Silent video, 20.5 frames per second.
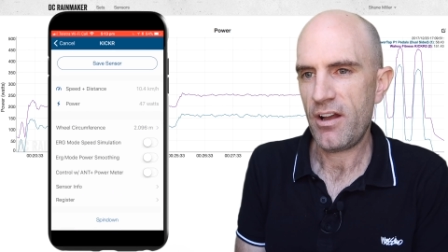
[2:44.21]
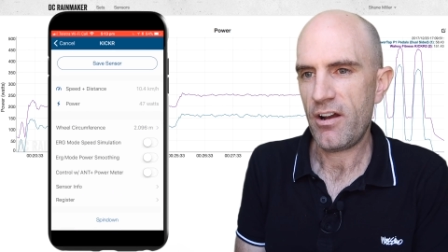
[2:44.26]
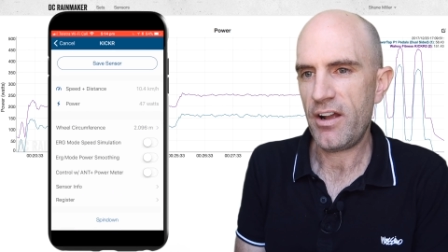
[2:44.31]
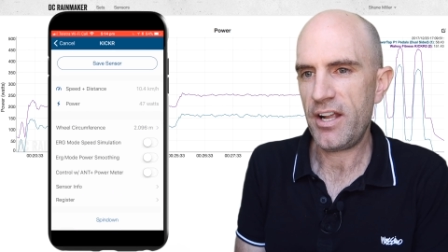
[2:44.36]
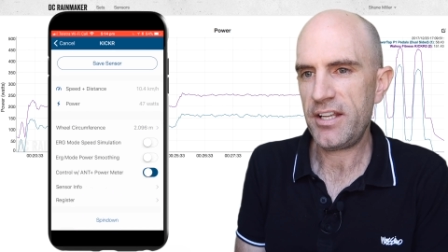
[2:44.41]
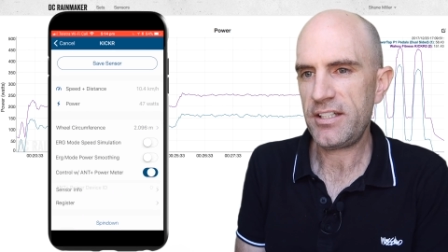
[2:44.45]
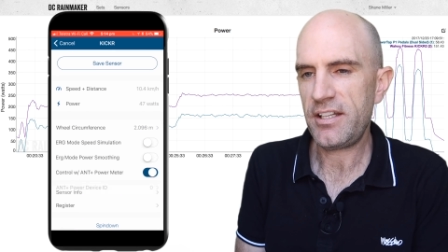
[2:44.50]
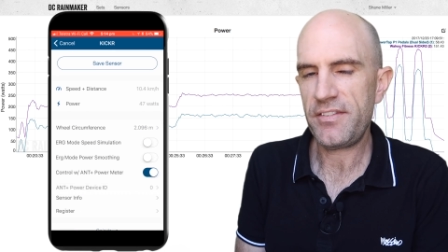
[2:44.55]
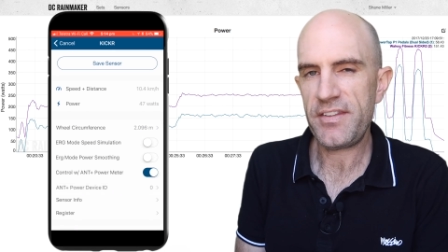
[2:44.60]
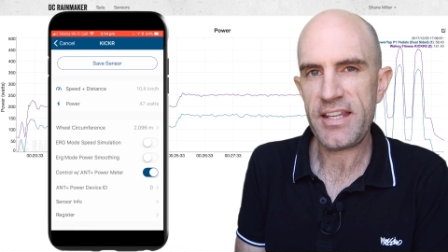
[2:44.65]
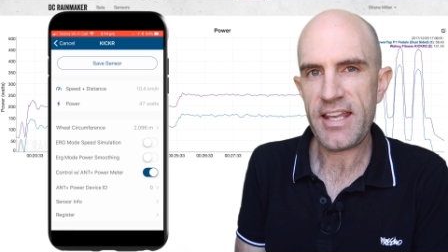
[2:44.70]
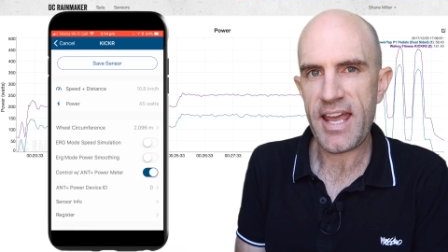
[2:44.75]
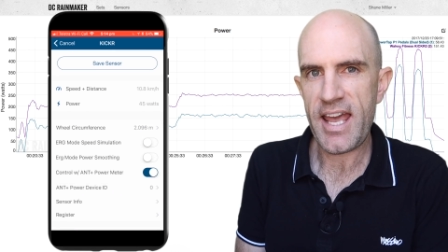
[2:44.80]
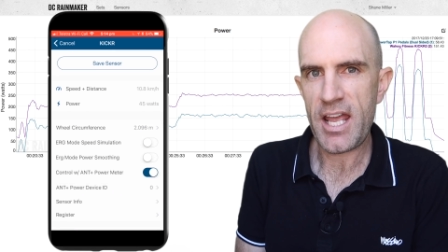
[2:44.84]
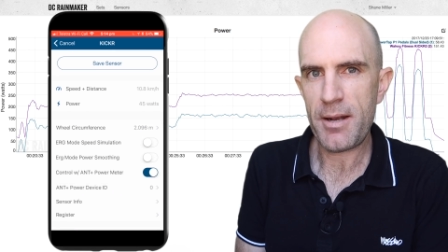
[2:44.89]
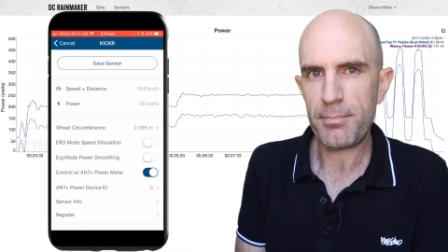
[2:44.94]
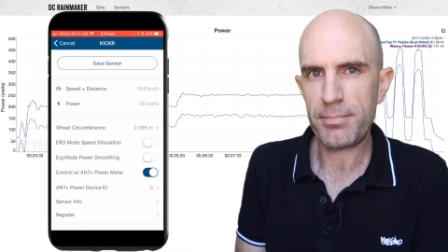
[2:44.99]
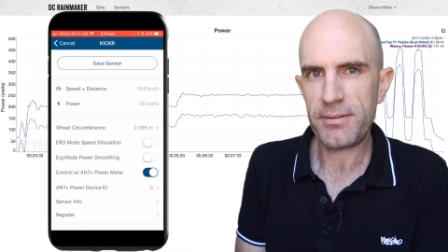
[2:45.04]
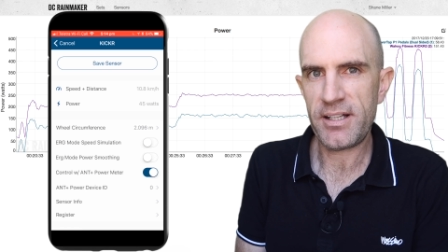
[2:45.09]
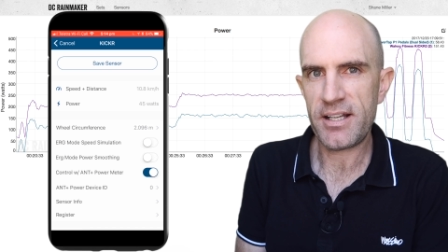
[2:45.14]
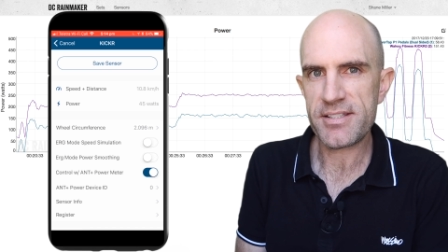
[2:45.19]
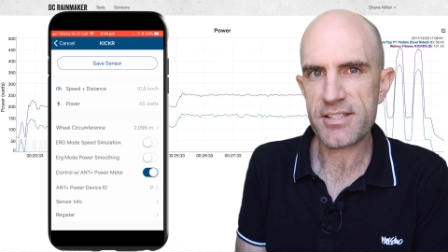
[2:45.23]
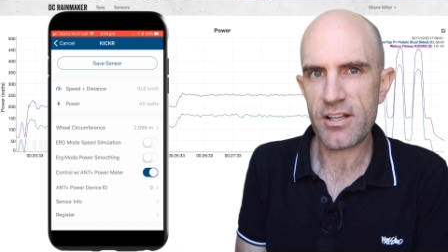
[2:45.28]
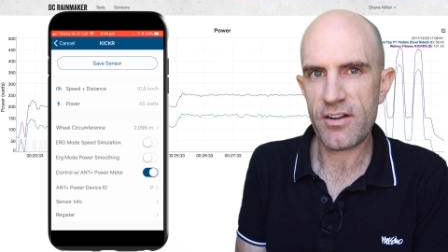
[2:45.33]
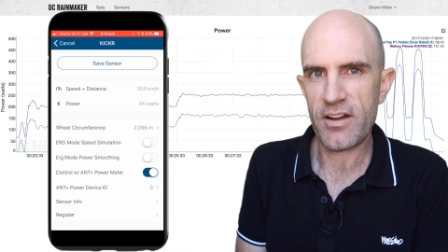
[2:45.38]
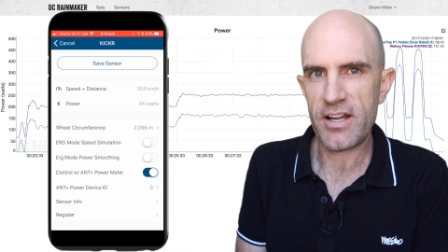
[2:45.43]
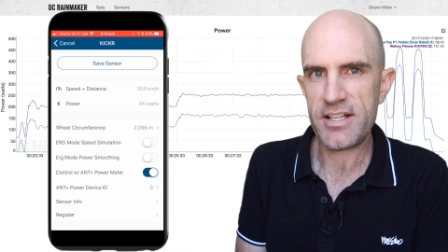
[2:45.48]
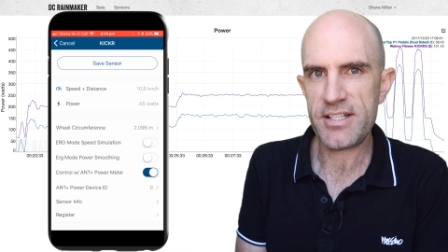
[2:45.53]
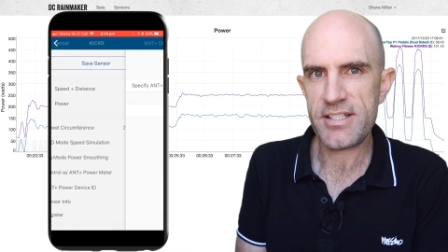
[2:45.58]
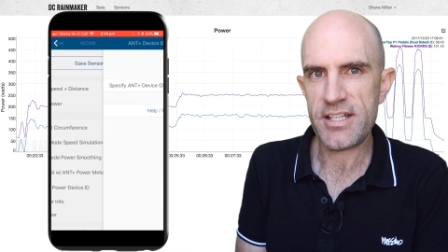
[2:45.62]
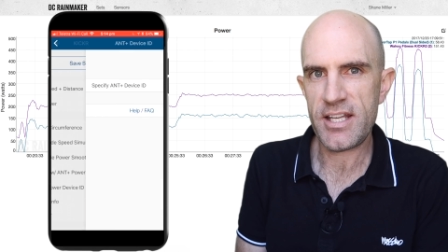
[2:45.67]
I entered the ANT+
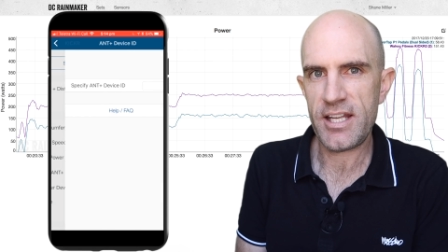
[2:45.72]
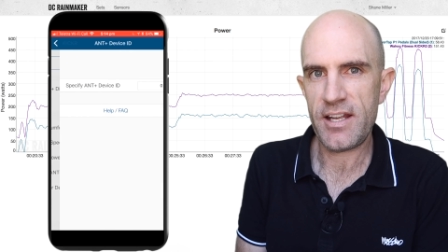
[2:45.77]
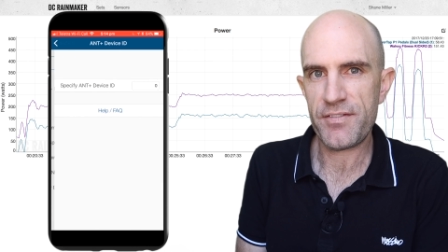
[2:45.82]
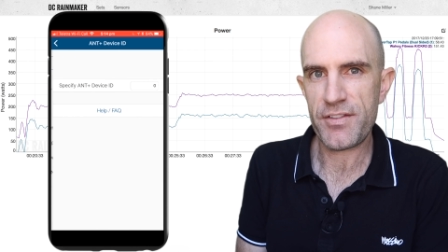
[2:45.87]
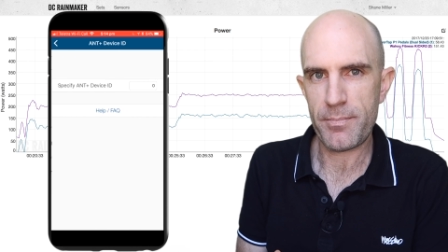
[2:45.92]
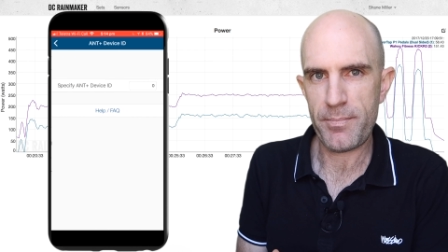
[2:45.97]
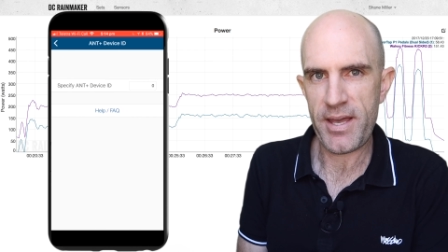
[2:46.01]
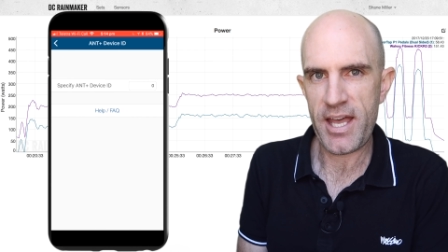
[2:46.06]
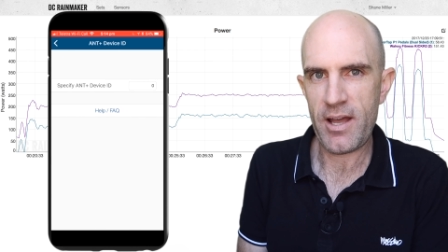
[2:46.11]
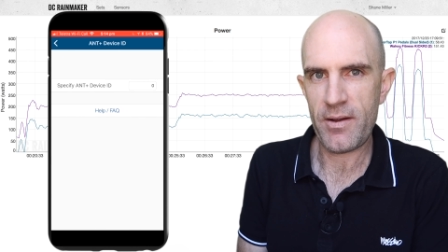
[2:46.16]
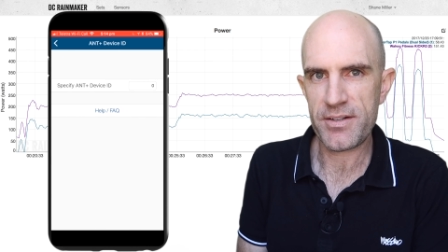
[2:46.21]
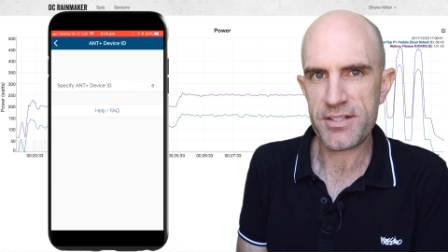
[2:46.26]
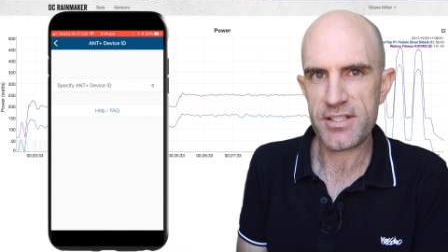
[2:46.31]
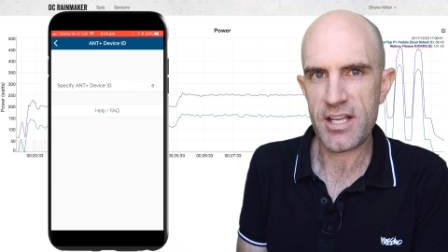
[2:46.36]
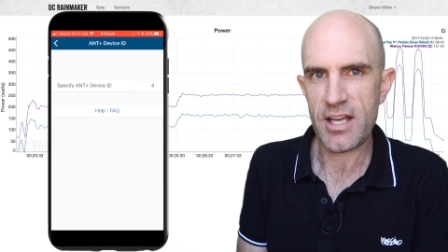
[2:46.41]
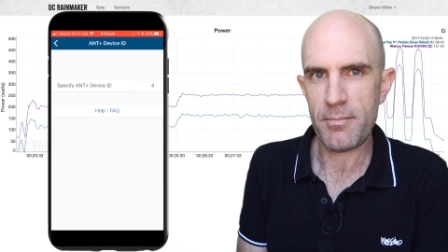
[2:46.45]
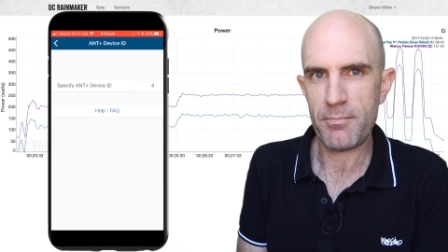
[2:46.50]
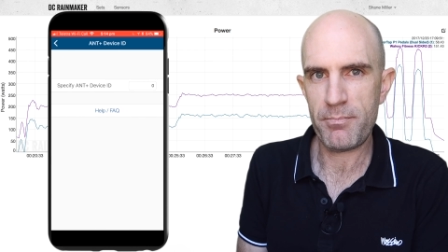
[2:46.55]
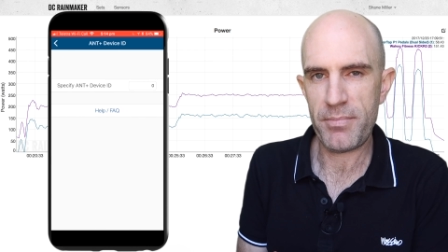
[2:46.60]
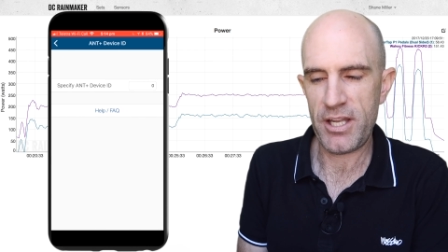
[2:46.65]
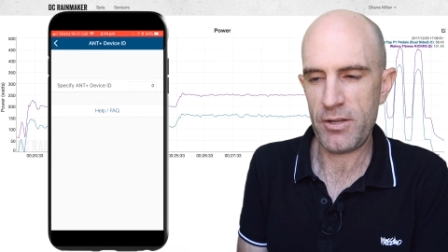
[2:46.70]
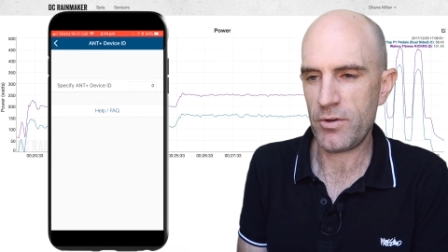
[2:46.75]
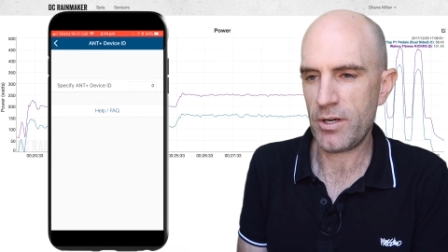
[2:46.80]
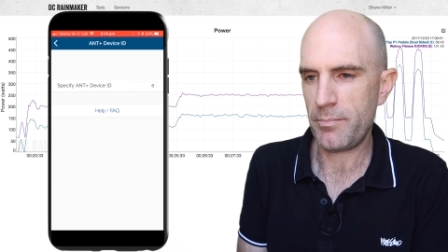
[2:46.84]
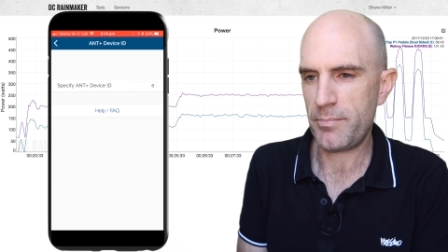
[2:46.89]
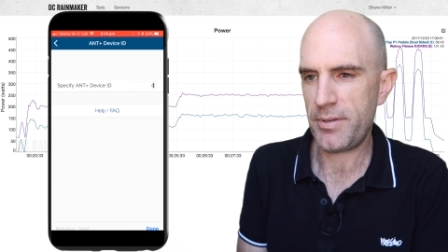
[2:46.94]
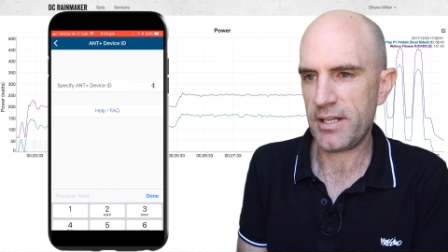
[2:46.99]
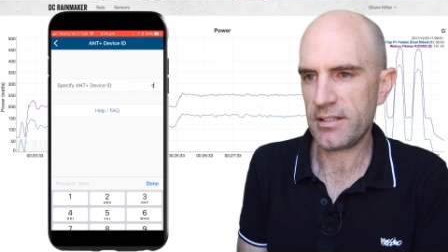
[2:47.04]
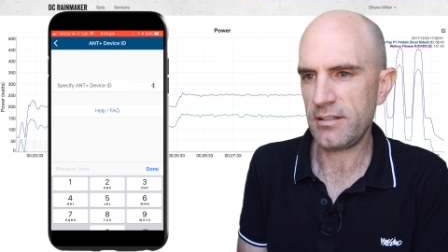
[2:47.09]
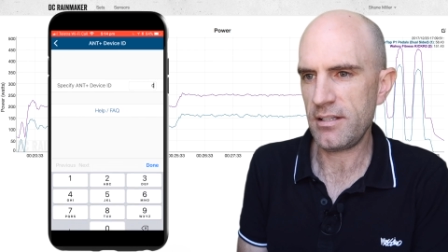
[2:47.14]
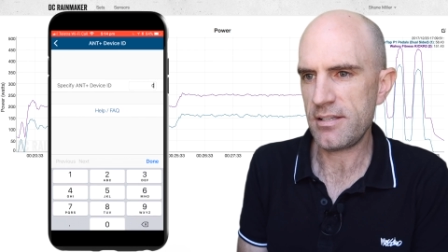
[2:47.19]
ID of the PowerTap P1
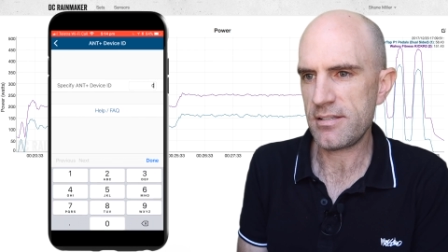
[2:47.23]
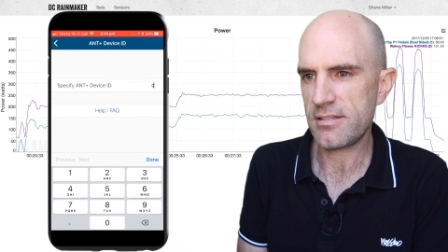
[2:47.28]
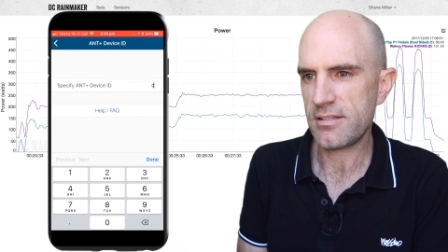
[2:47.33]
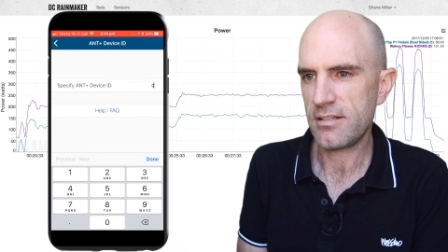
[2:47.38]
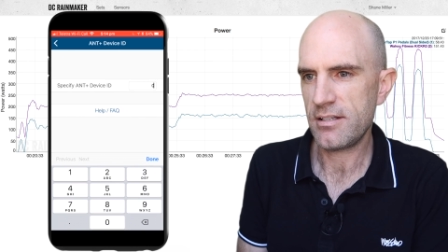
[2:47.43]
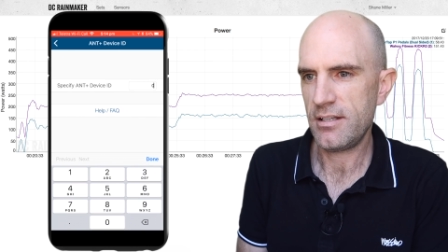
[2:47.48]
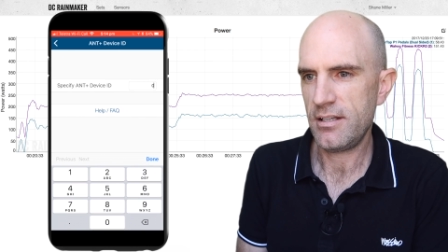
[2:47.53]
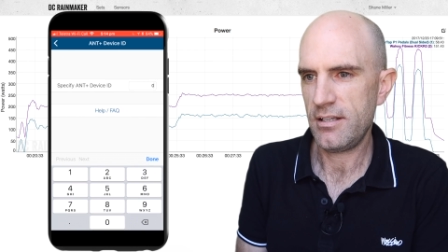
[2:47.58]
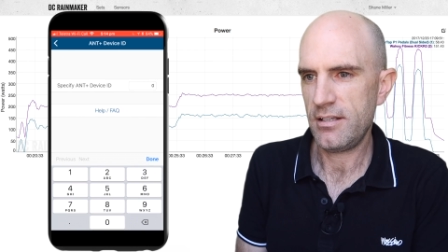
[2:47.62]
pedals,